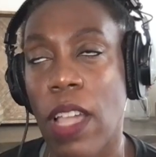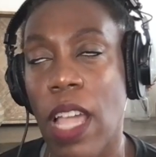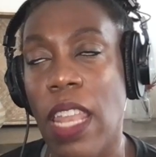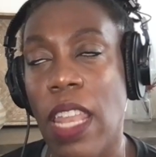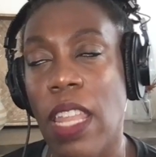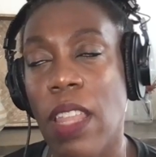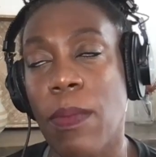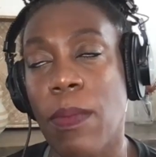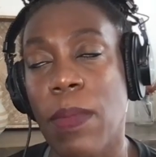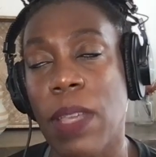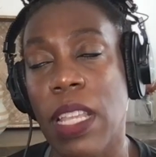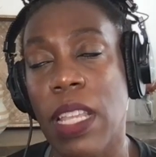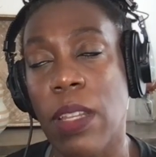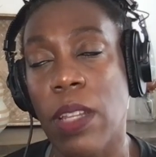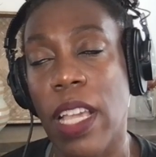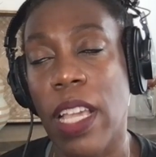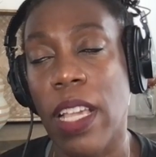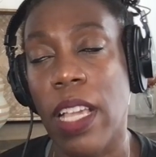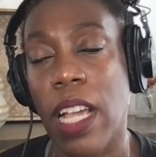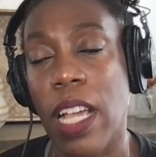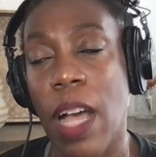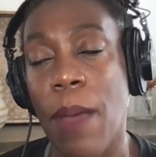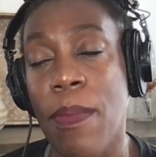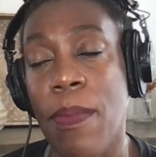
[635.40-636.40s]
I didn't mean
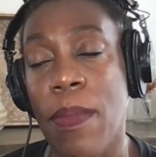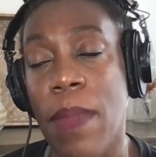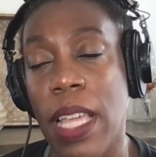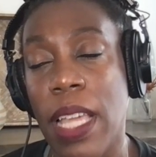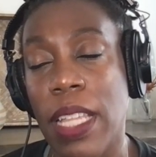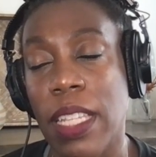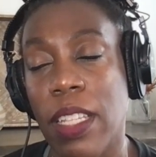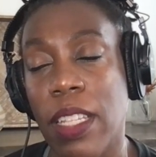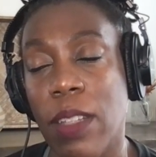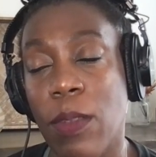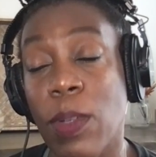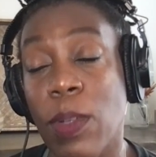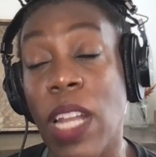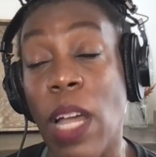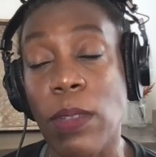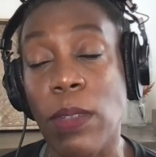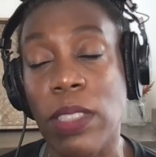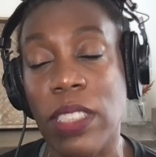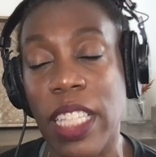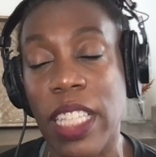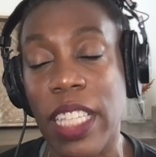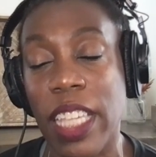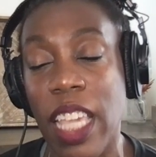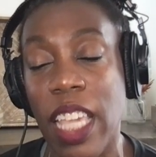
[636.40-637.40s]
like, I meant when I
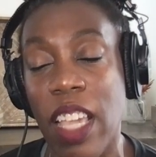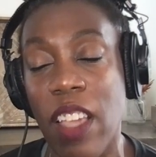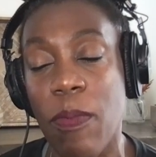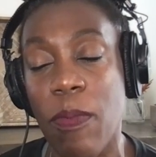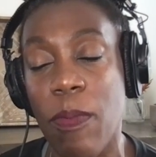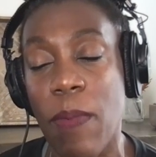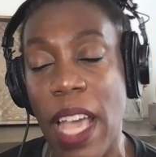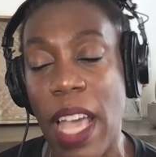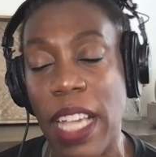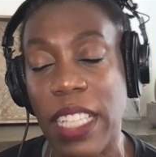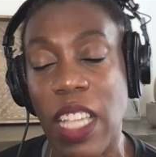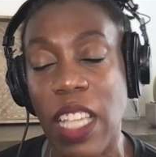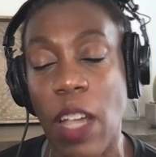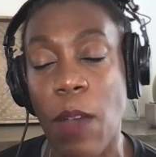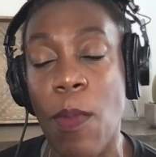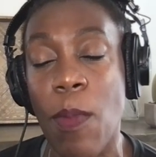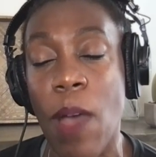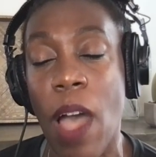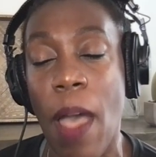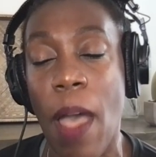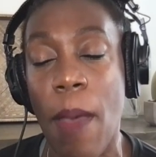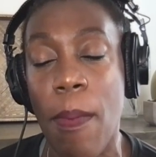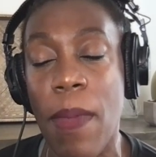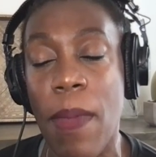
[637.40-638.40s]
was thinking of max,
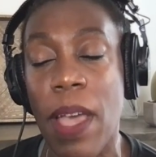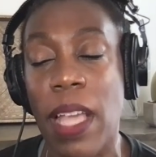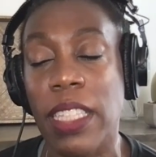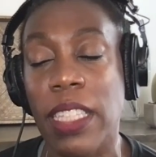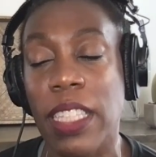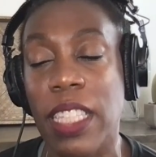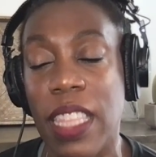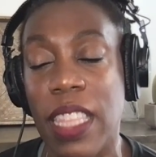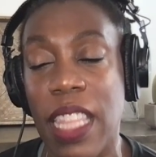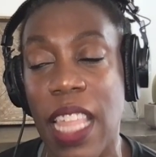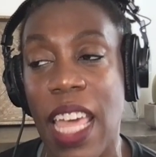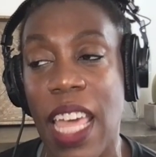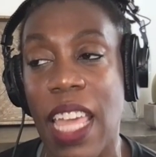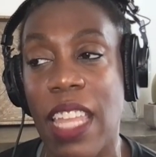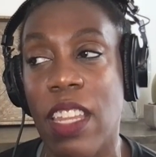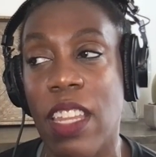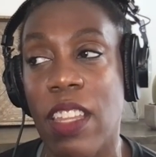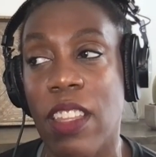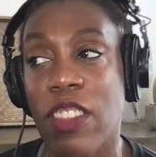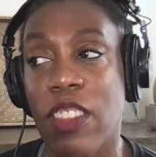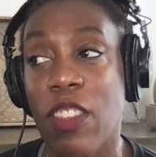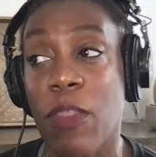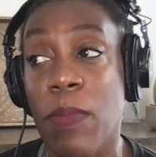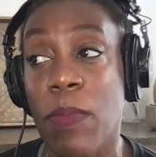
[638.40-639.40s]
I meant
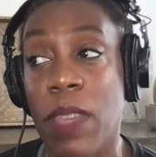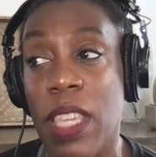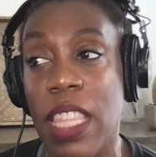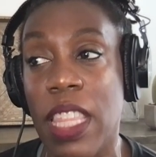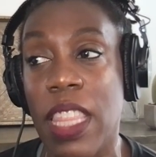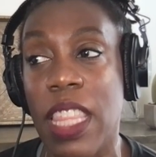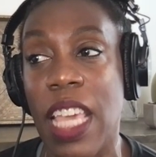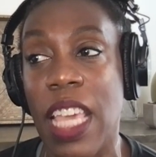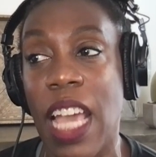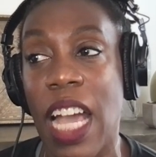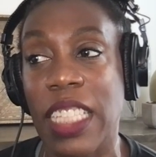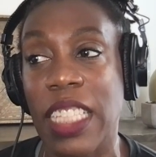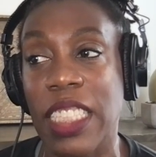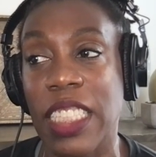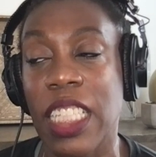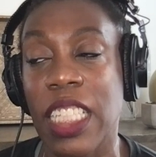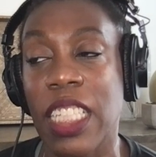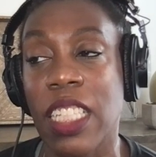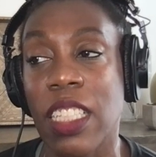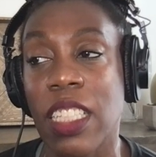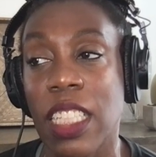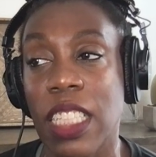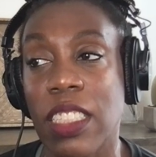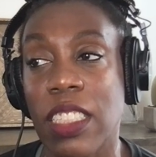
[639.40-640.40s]
that to me the
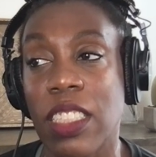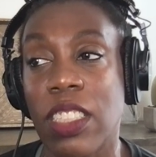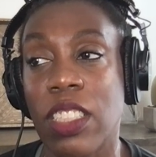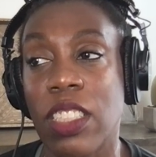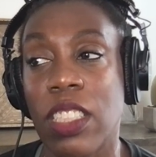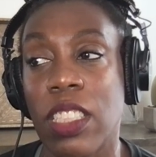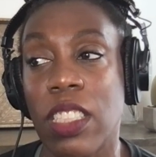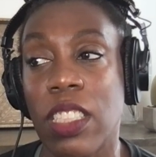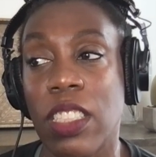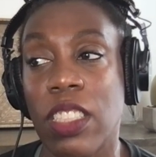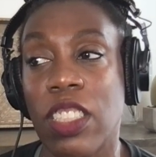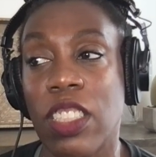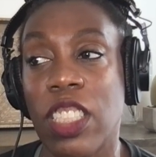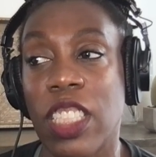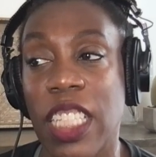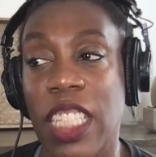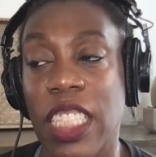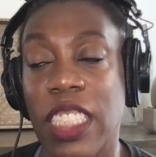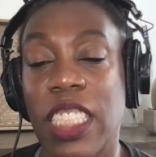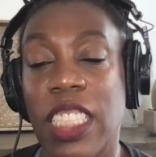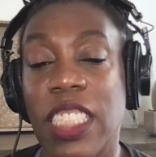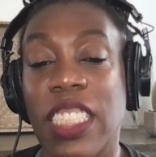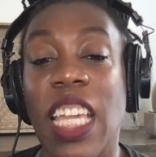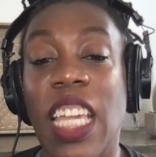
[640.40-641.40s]
ideal is to
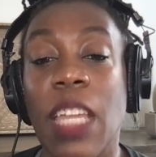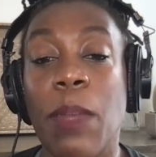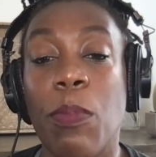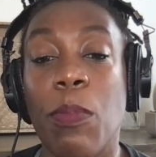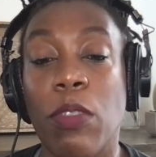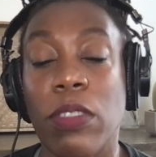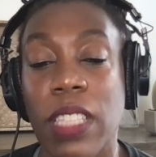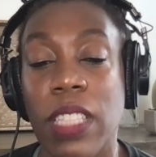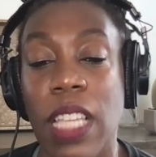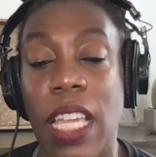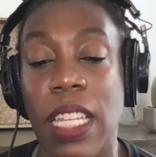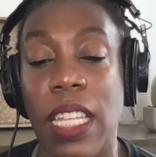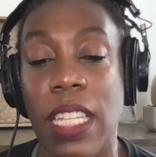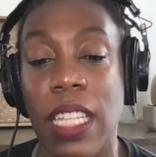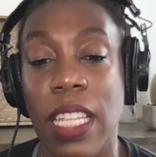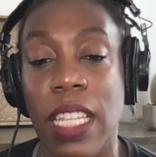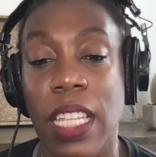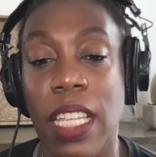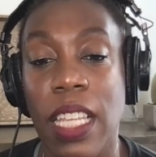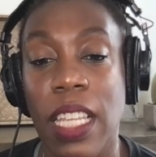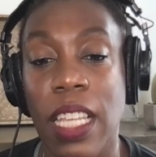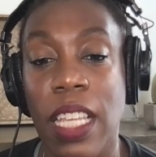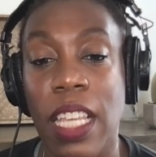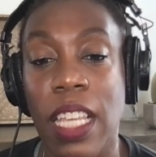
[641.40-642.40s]
get to 10%,
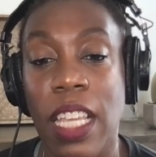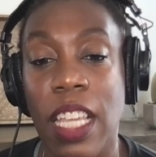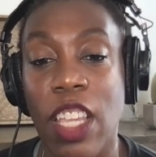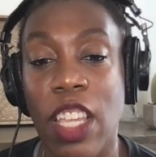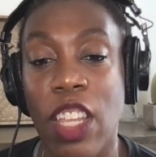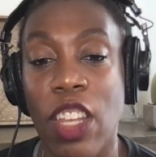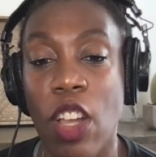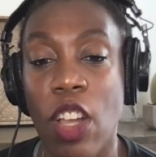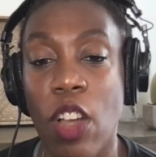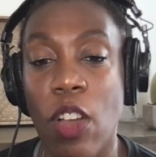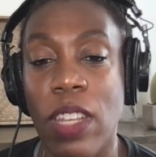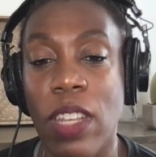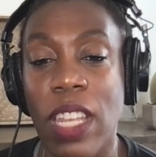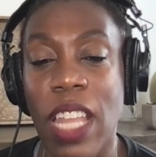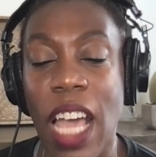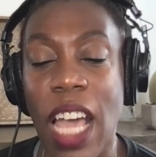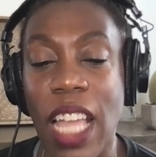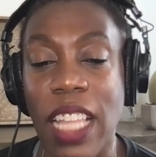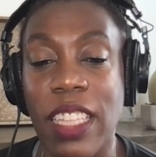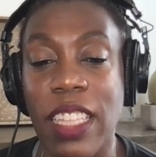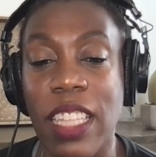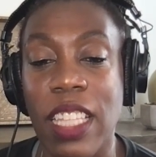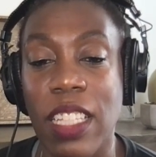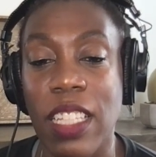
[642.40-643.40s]
you know,
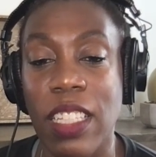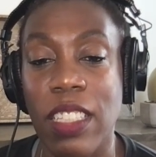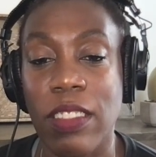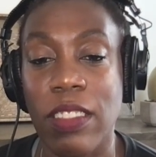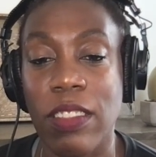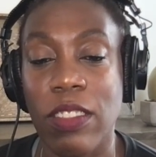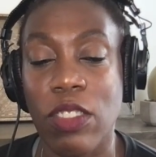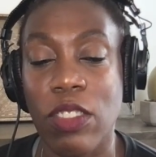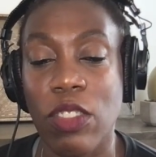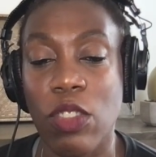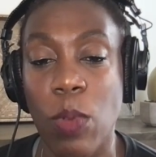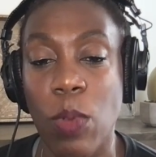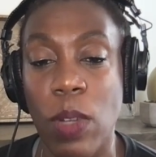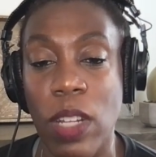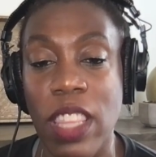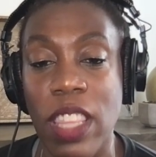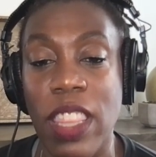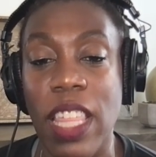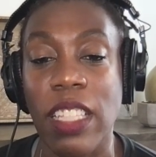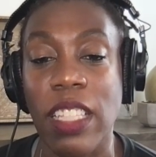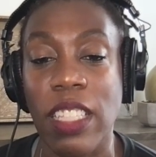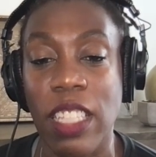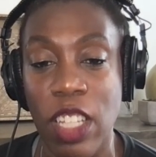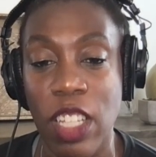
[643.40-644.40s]
not the
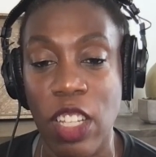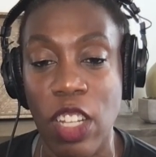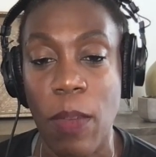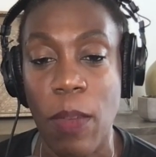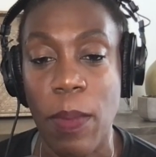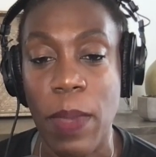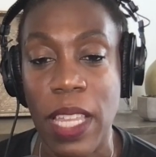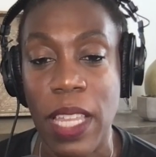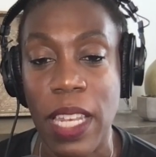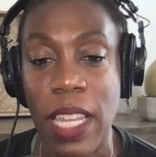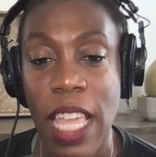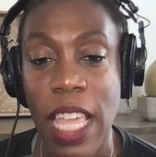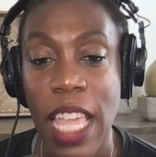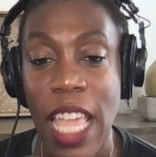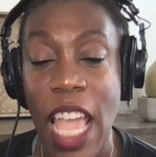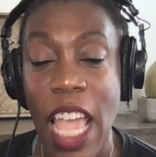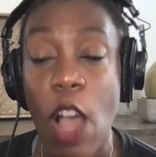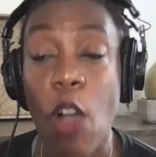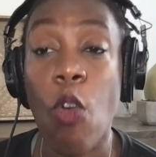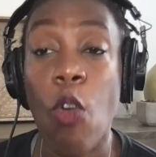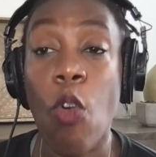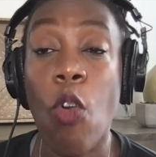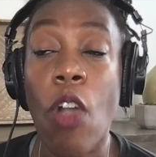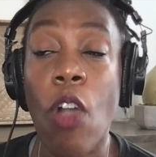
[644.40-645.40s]
20,000, you know what I mean?
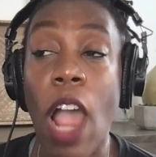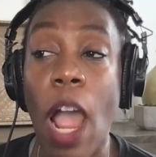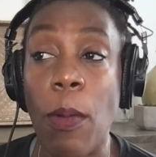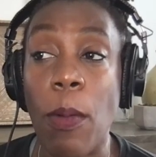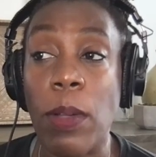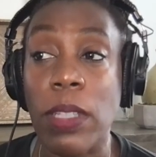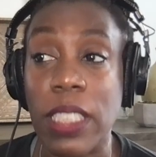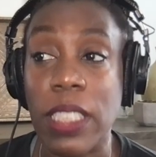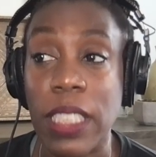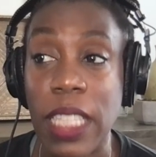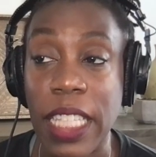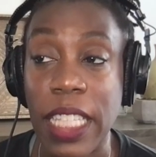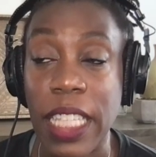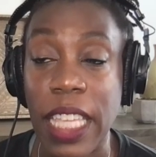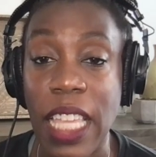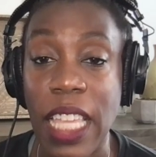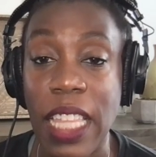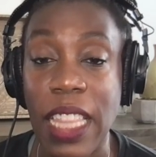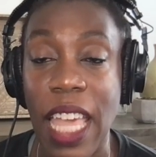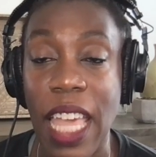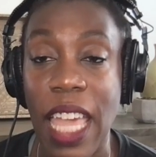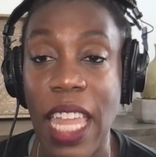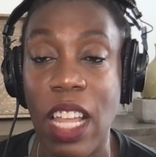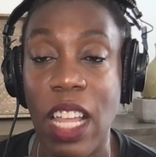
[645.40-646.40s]
Or I was
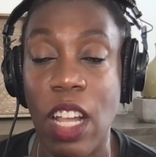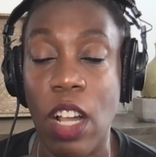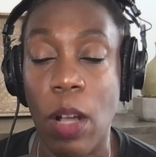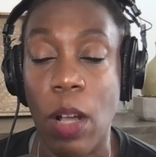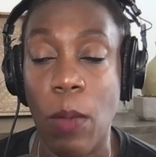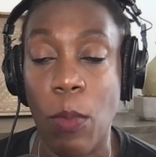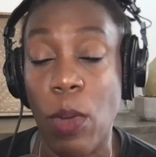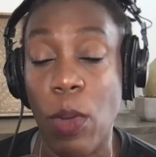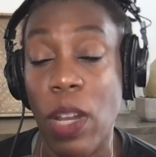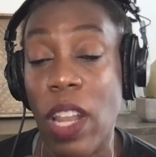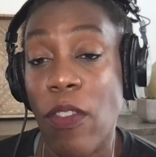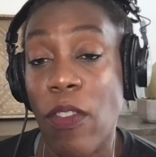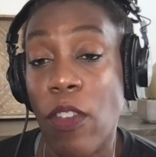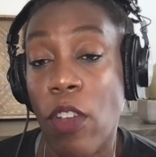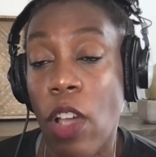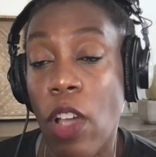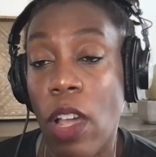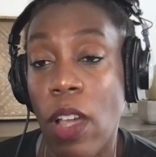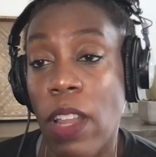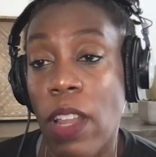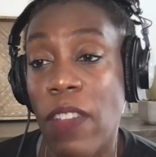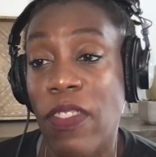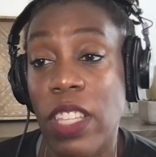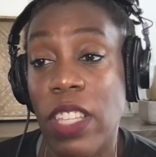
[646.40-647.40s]
thinking that
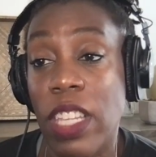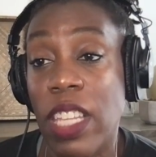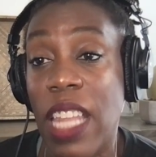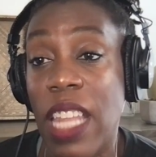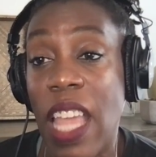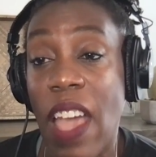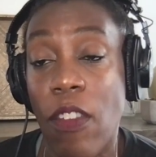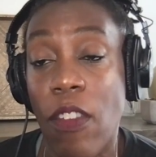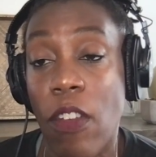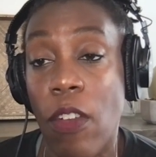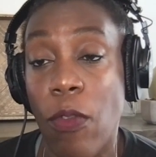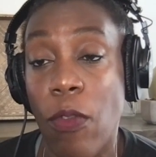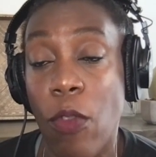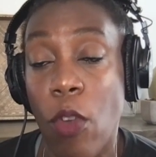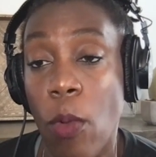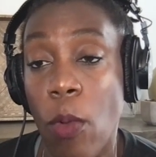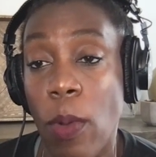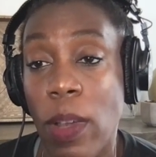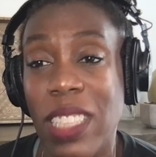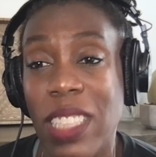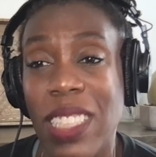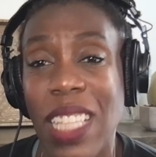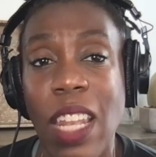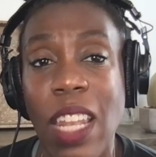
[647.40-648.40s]
whatever if she didn't have a 401k,
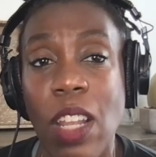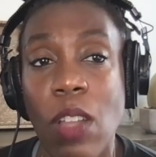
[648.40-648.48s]
because